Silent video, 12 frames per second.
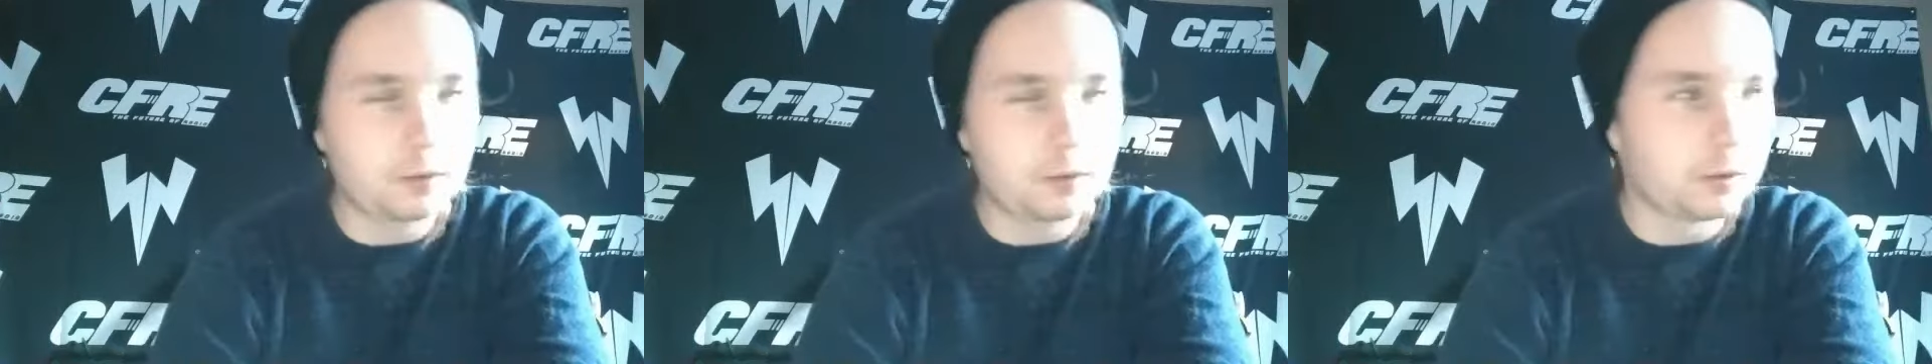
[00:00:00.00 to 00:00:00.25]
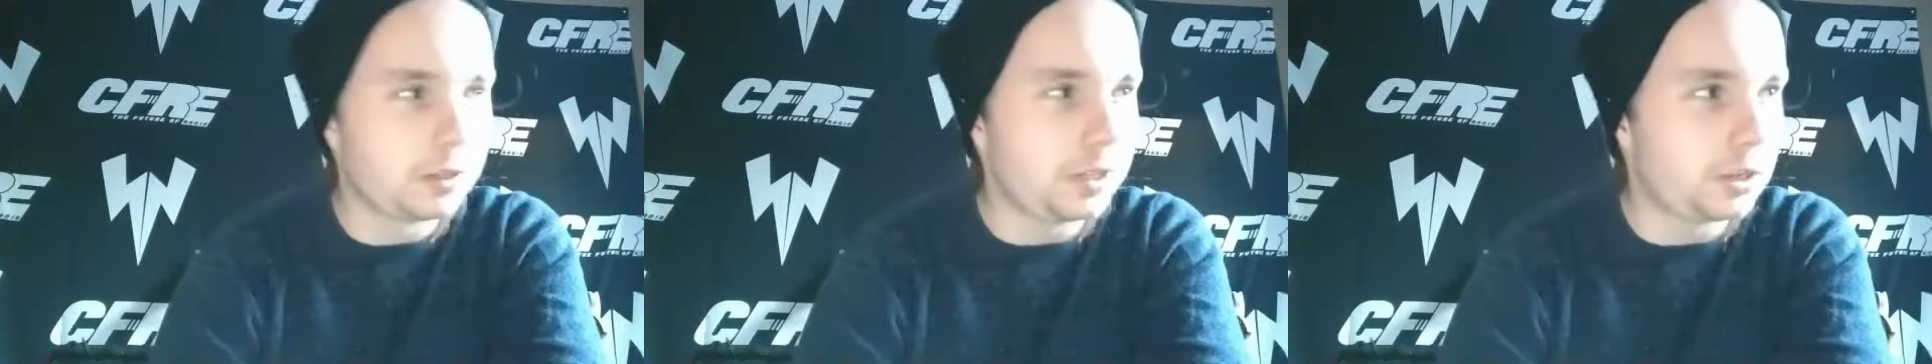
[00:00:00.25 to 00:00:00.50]
a
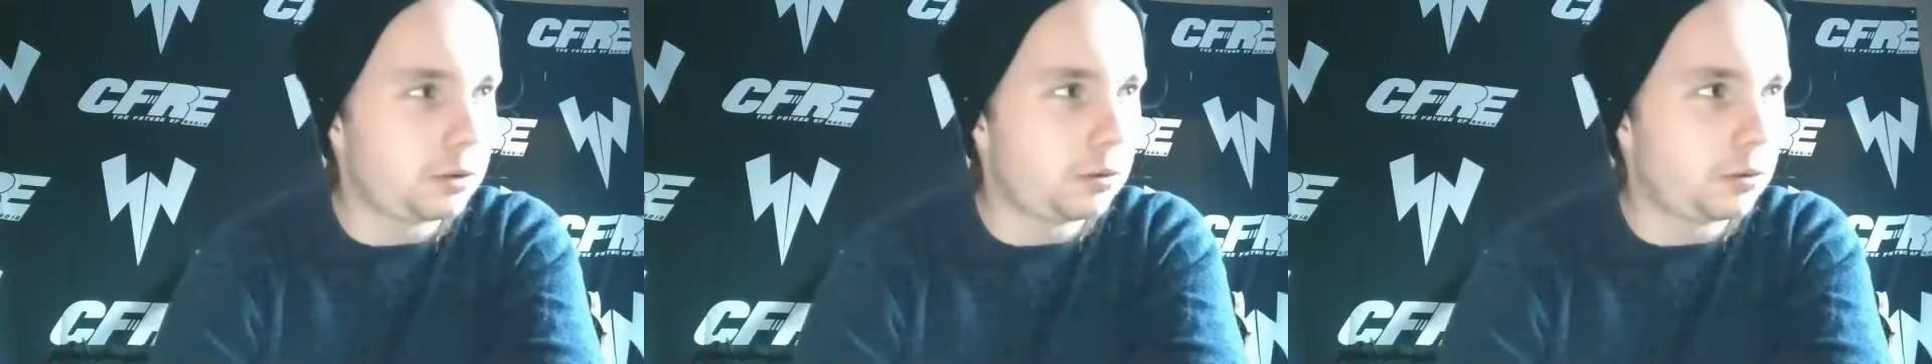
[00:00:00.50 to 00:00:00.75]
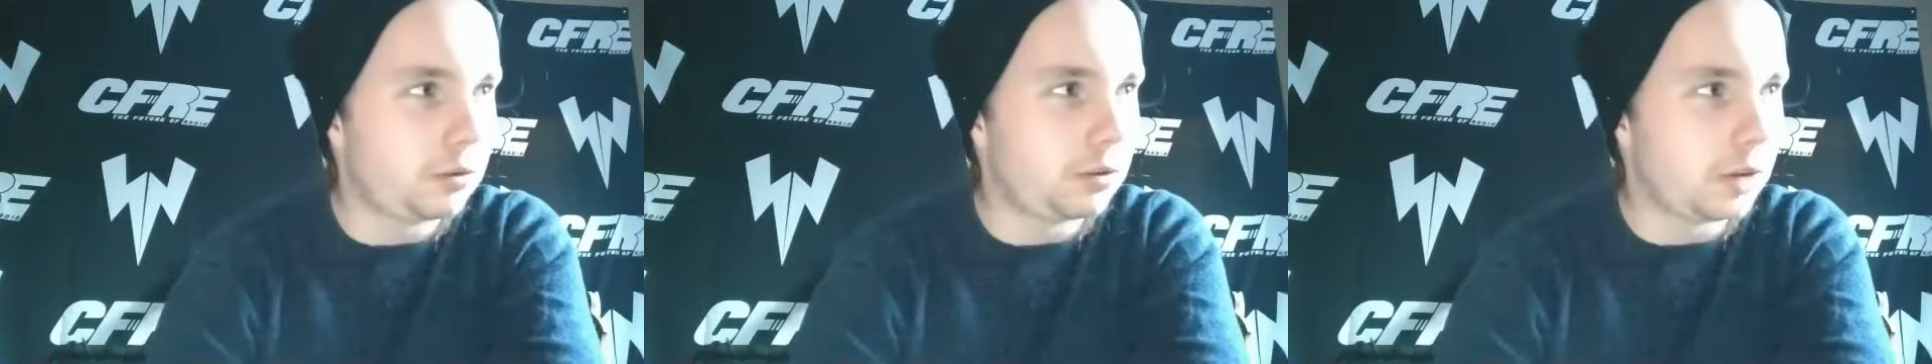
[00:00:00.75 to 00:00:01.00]
really
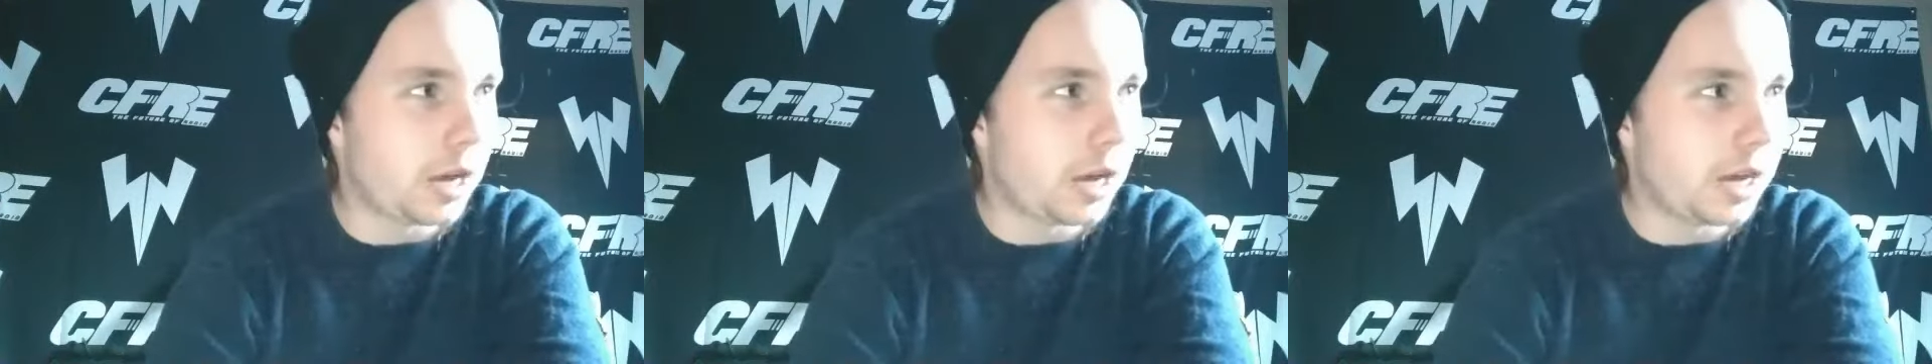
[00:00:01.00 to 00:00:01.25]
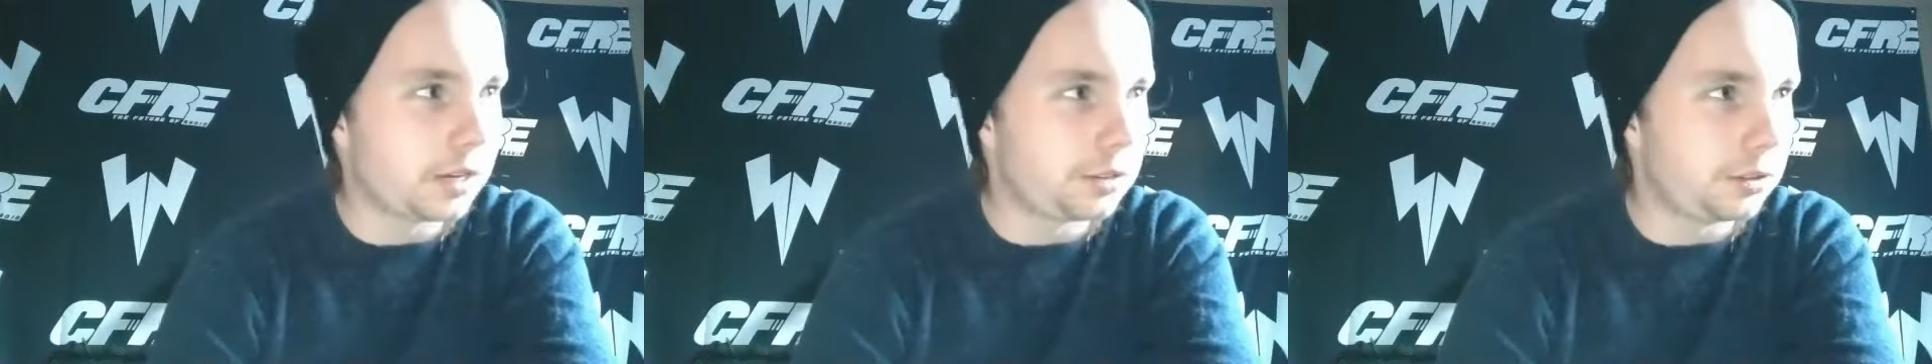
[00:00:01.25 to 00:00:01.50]
cool
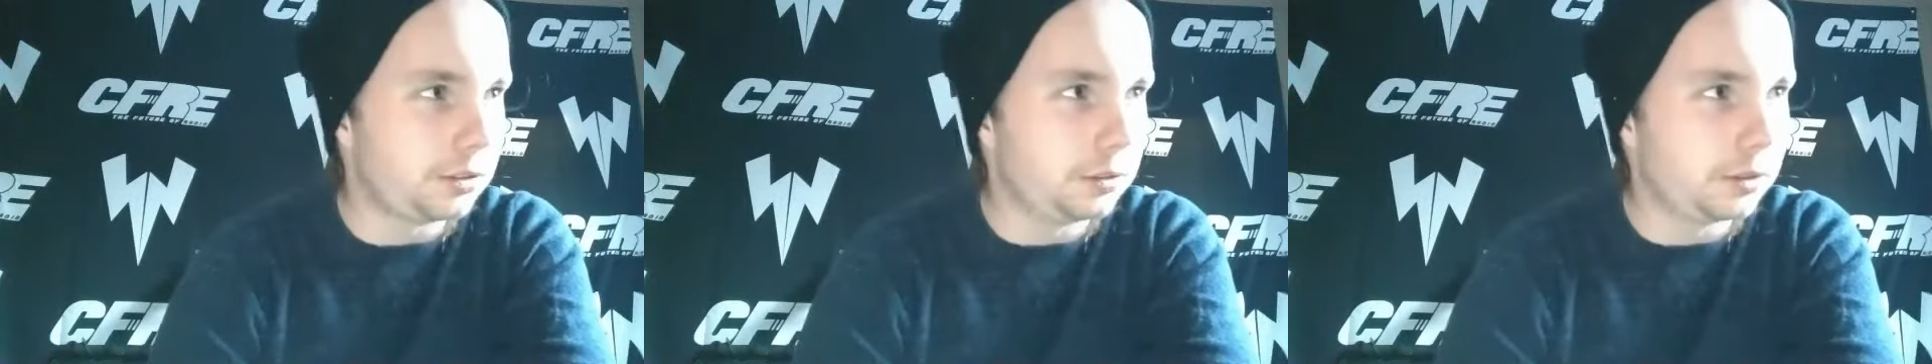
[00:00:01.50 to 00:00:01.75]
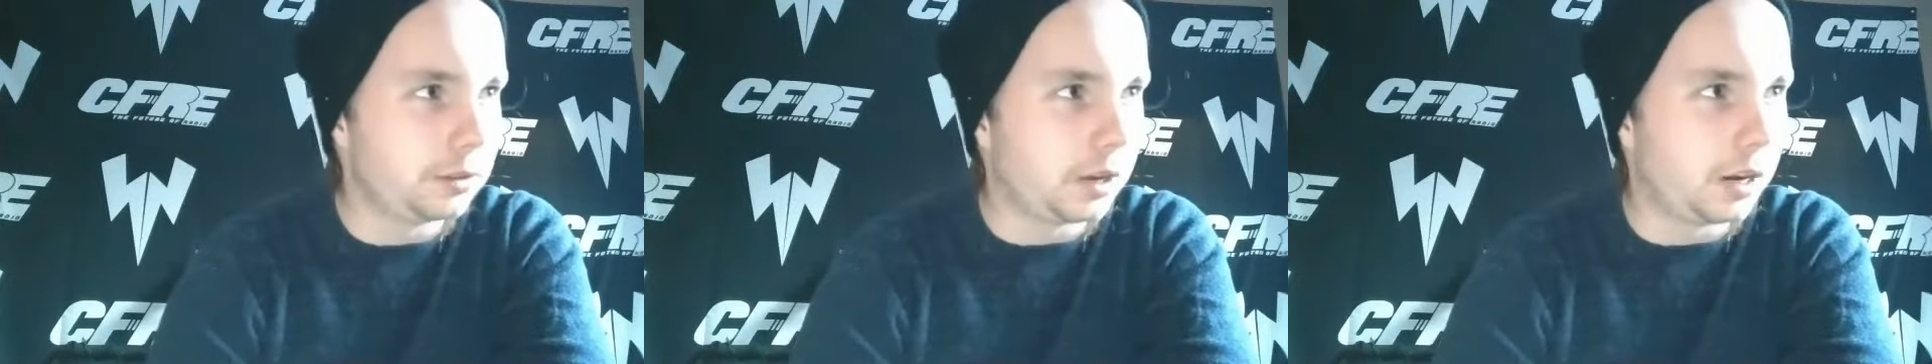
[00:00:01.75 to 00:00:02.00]

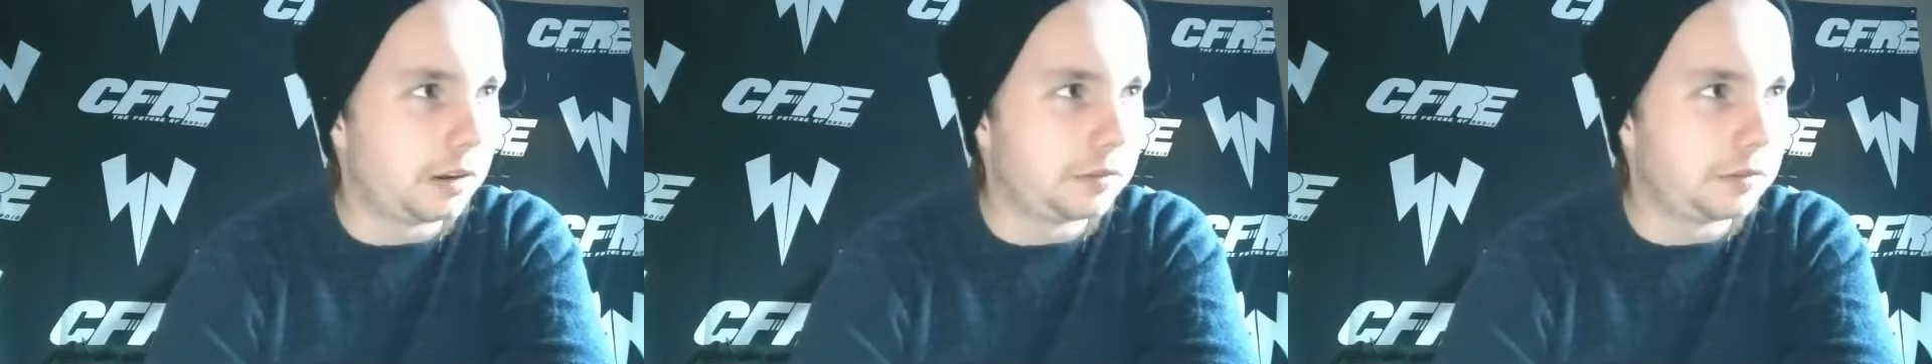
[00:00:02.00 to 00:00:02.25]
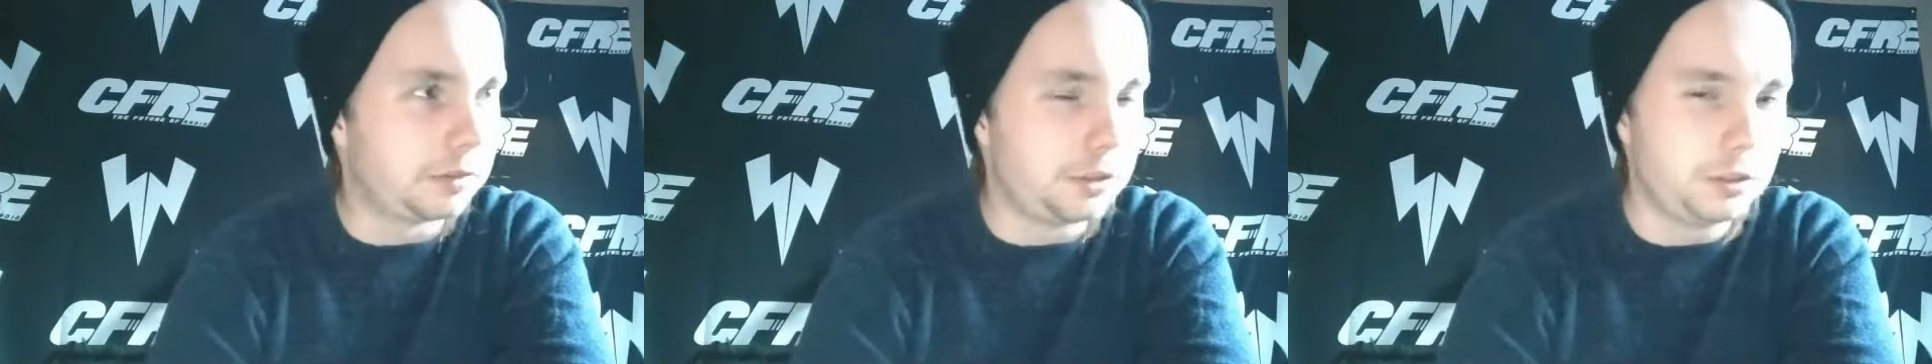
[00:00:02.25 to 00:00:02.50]
attitude
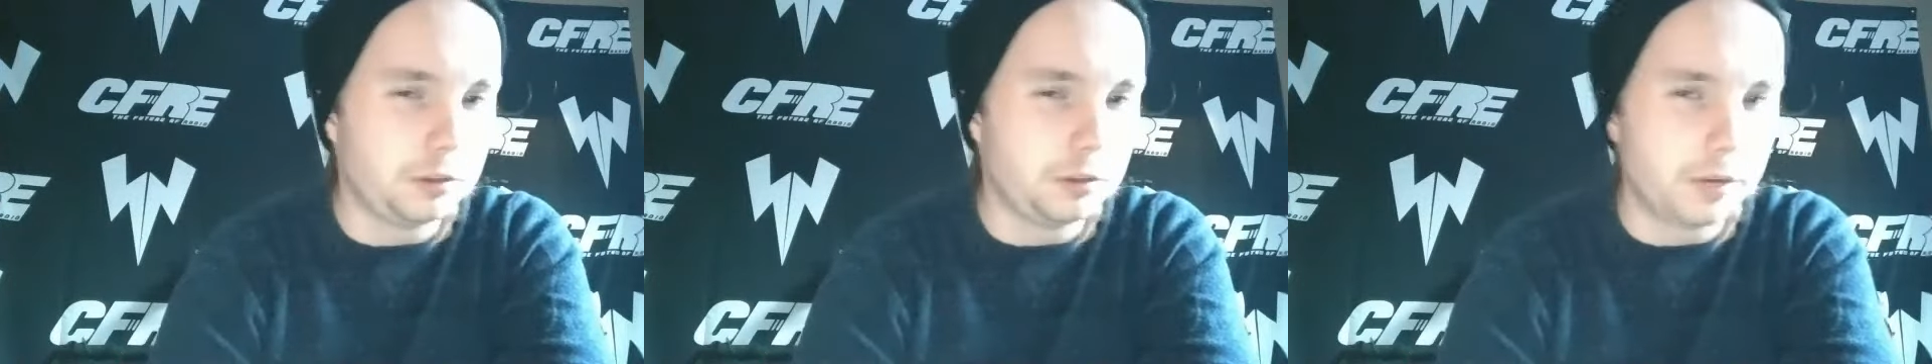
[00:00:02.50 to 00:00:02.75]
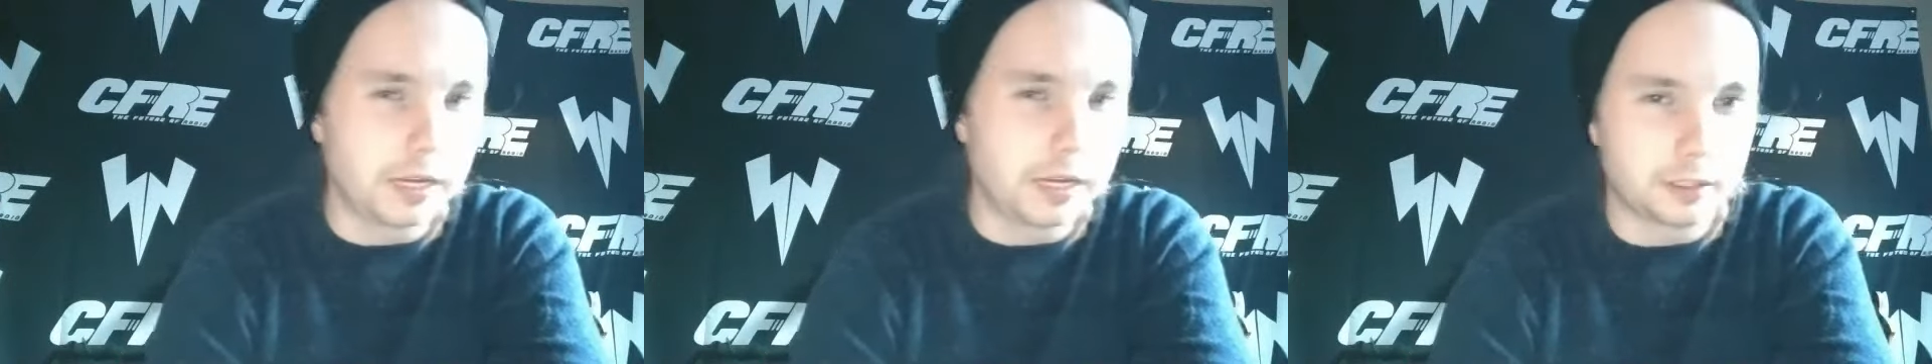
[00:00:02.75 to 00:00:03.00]
of
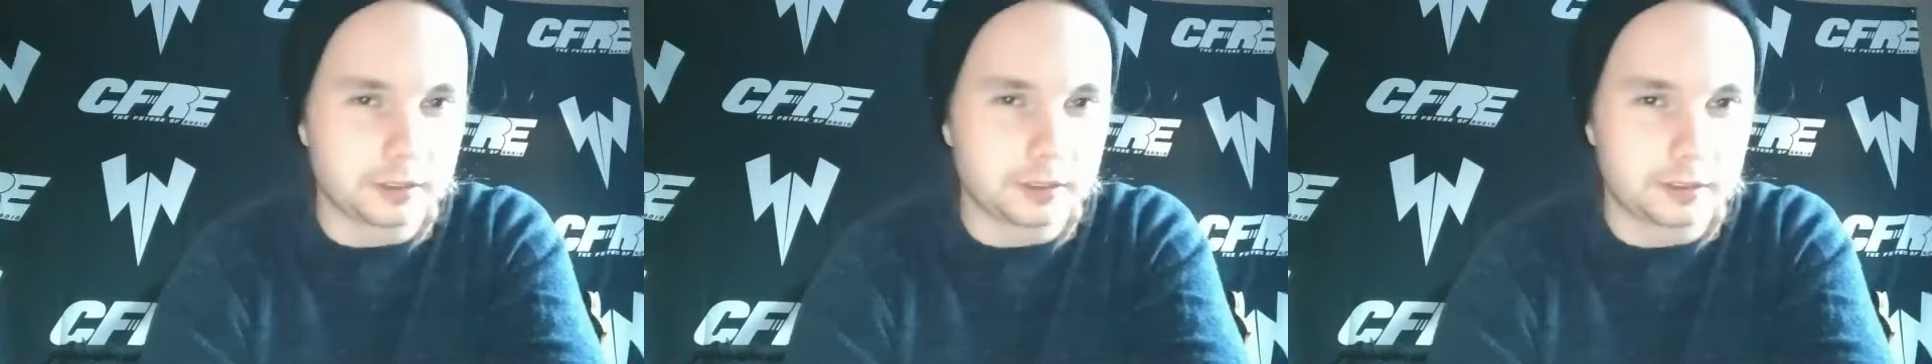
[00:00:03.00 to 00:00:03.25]
doing.